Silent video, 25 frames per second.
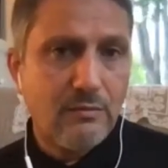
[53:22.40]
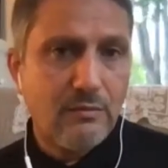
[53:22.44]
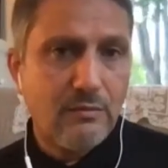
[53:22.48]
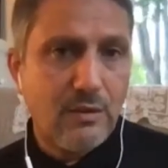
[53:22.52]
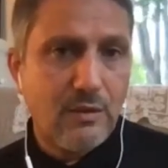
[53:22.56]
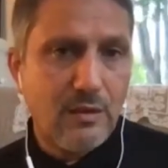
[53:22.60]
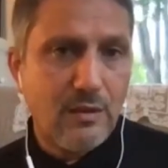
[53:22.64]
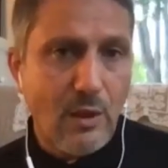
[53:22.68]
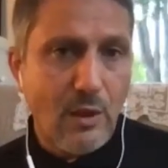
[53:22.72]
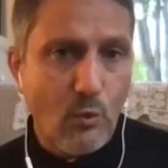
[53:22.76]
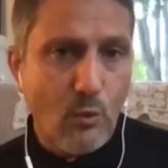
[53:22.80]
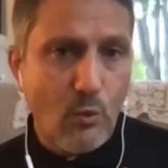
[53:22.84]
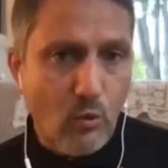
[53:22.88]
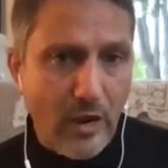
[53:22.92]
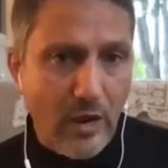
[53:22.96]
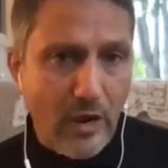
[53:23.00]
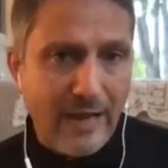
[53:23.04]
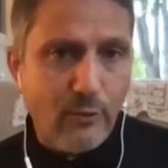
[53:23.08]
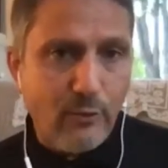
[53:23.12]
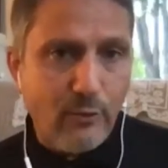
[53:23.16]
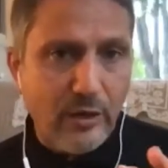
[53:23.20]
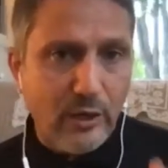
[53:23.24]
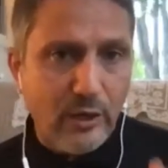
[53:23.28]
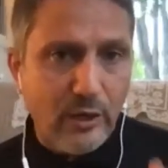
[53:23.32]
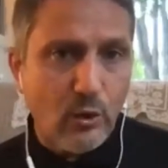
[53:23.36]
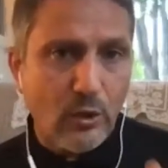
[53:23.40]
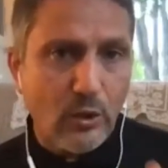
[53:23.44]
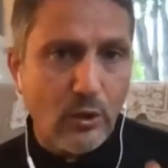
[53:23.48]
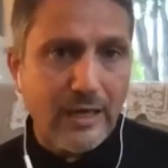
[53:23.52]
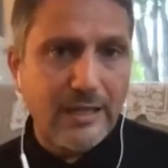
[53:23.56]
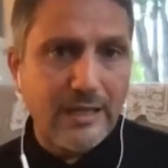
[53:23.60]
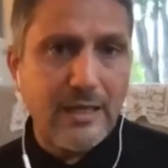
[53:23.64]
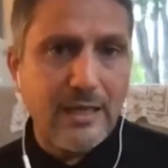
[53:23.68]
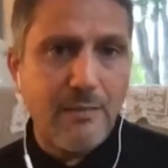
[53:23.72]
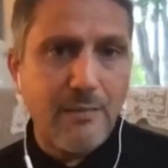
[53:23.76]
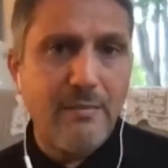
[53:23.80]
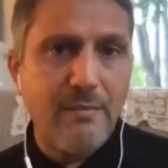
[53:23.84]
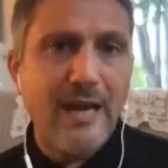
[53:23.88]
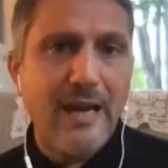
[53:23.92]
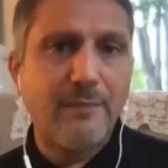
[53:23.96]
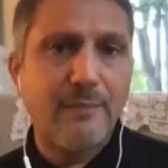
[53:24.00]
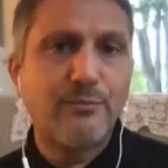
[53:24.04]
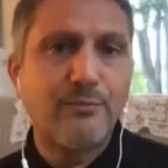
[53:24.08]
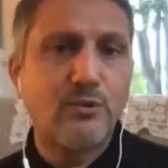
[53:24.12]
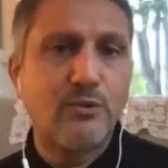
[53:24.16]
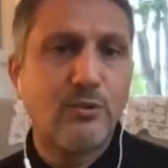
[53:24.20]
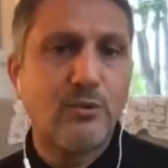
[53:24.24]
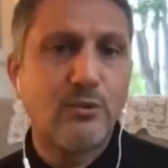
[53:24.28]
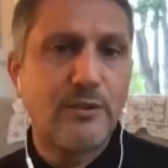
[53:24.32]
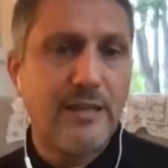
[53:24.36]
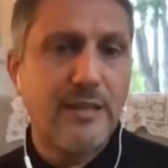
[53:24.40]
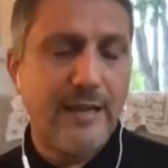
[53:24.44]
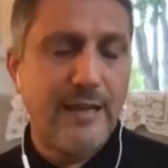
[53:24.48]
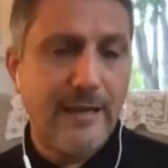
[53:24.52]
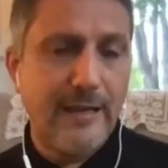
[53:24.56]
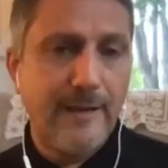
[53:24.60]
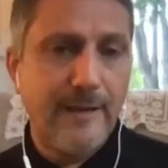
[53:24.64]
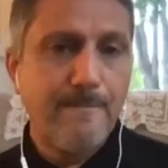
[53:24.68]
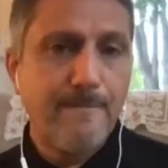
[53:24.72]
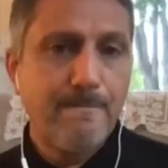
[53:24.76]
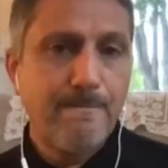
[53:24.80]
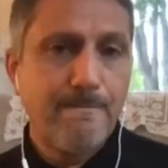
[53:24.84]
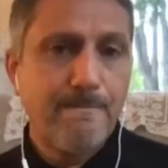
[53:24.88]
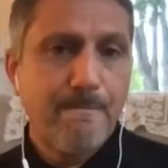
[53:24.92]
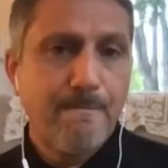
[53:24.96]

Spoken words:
the way we look at the map today,